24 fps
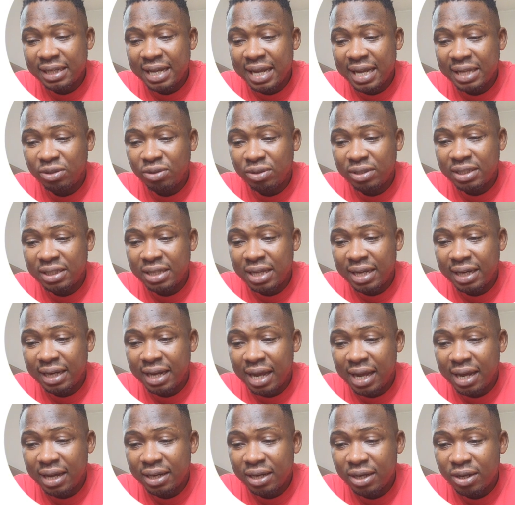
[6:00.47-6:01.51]
get to this
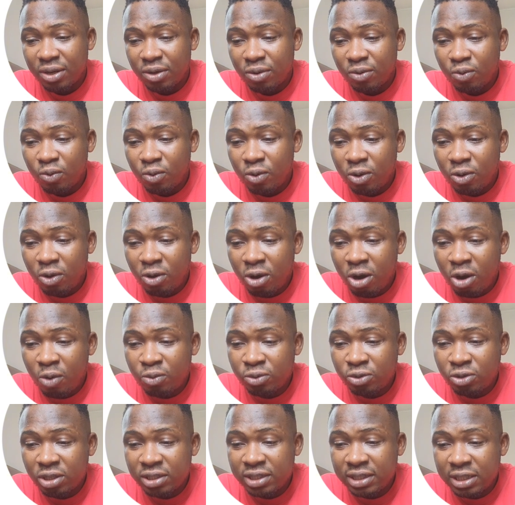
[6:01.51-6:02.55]
area, all
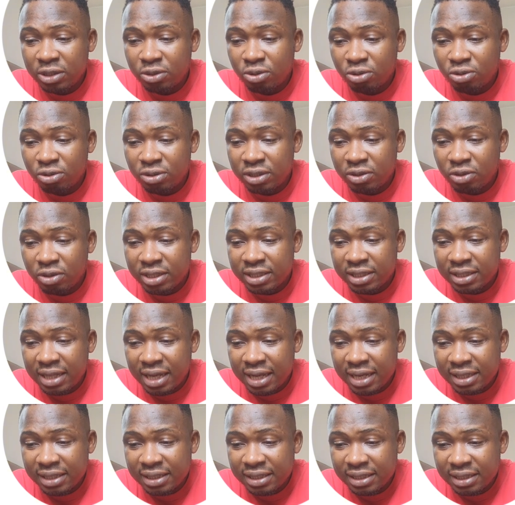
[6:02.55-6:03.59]
we just need to do is to
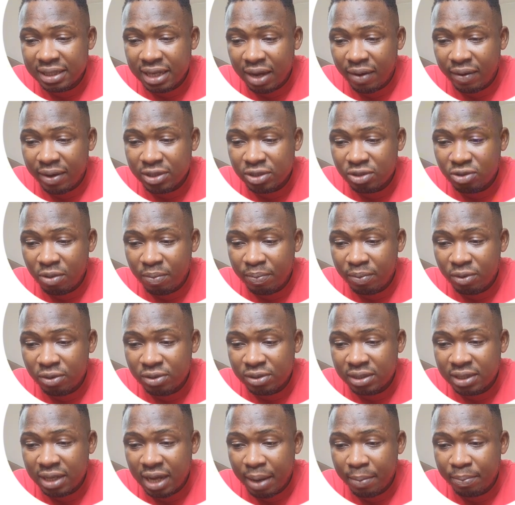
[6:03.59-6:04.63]
extend our stop
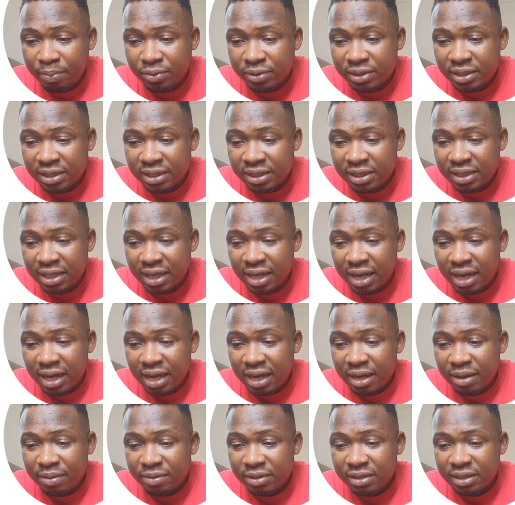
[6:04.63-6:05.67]
loss and put it
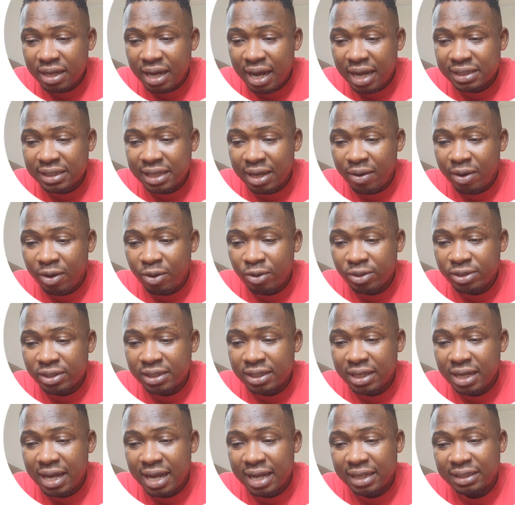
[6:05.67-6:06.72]
at our
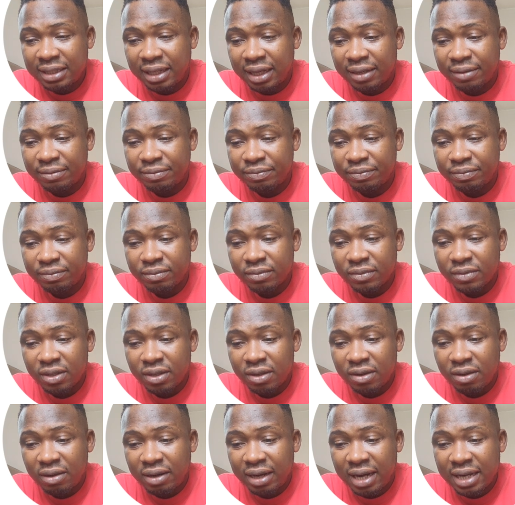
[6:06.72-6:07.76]
what? Entry.
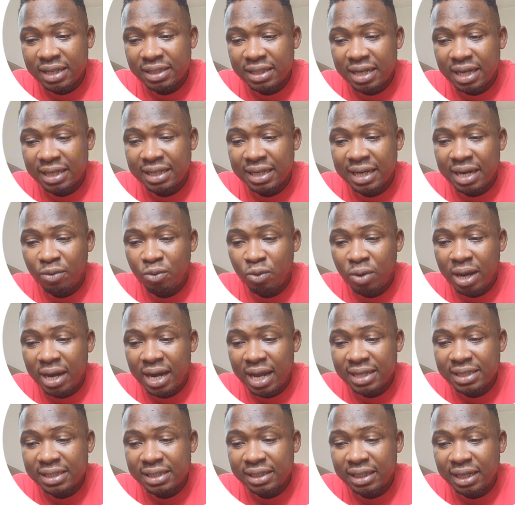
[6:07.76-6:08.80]
All right, and then I will
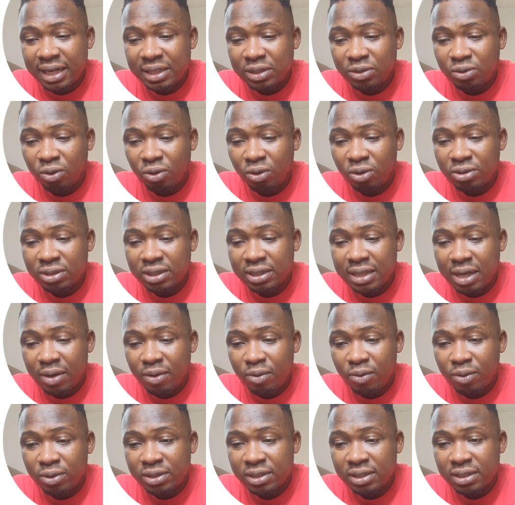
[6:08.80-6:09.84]
allow the trade to run to
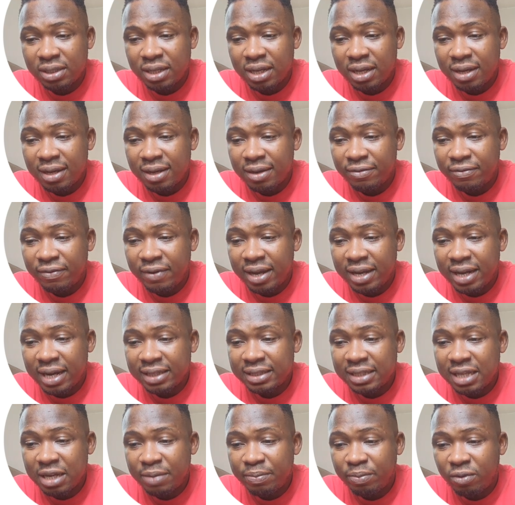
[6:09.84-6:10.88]
our what? Final
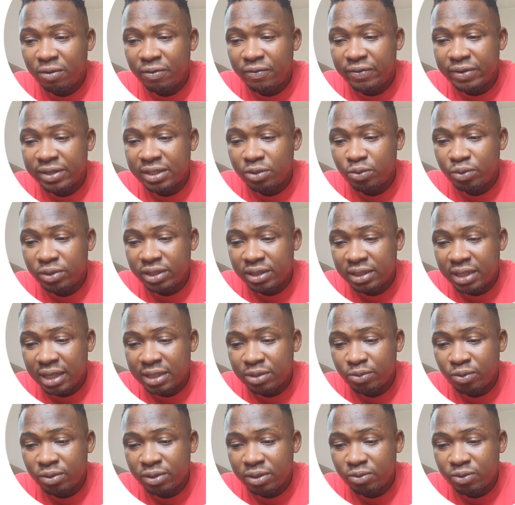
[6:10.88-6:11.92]
take profit, which
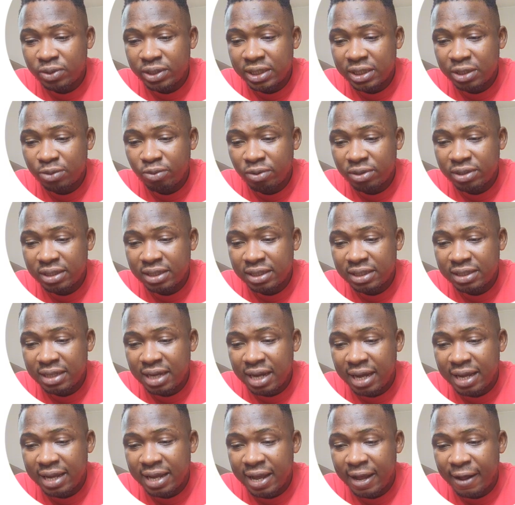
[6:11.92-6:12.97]
is what? This
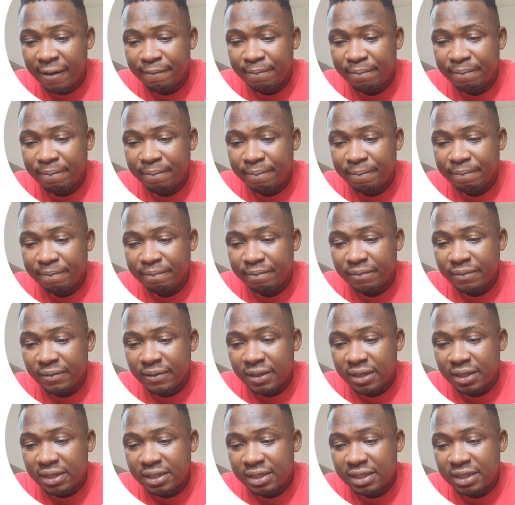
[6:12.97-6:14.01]
guy here.
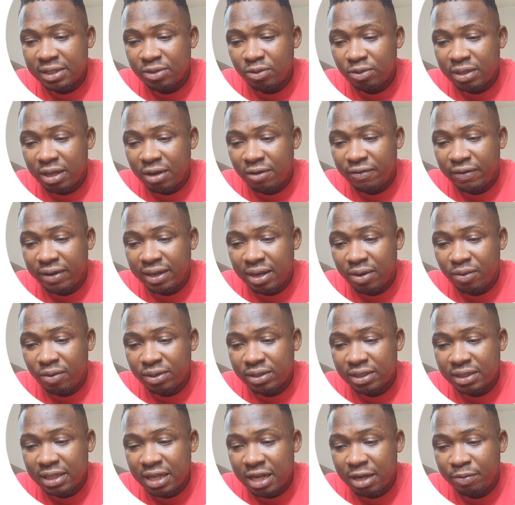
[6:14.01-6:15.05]
This is what our final
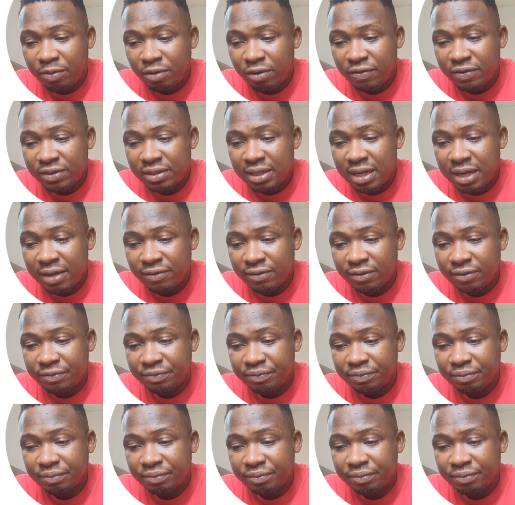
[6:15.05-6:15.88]
what? Take profit level.